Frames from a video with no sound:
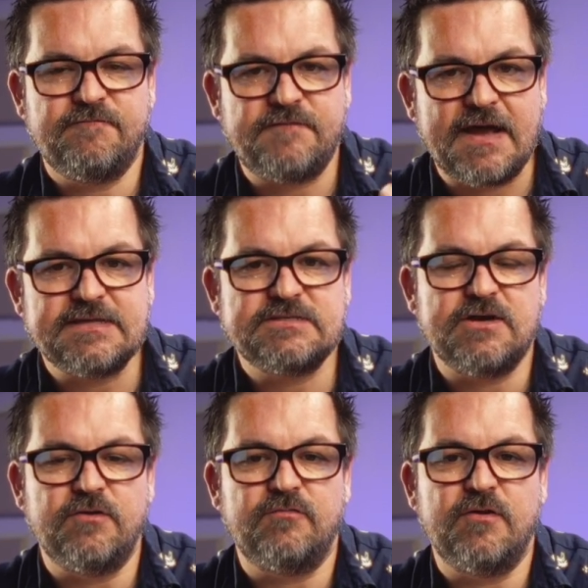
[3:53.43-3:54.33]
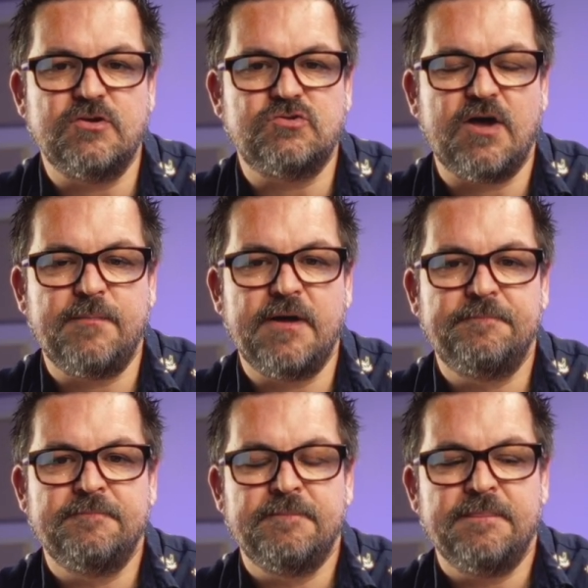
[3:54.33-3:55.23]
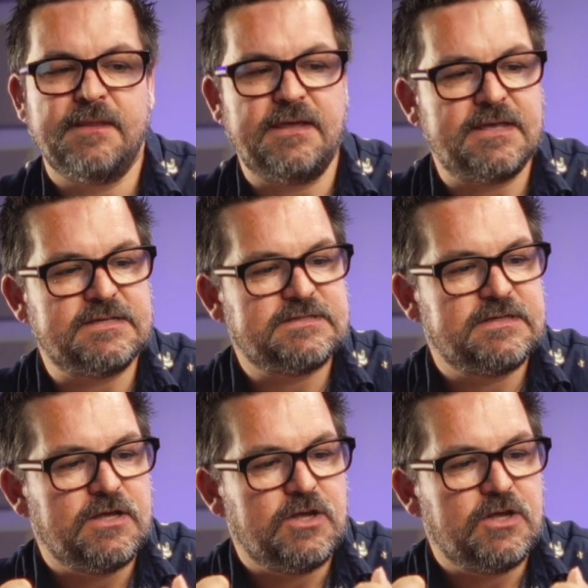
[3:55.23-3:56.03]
fast turnaround drama is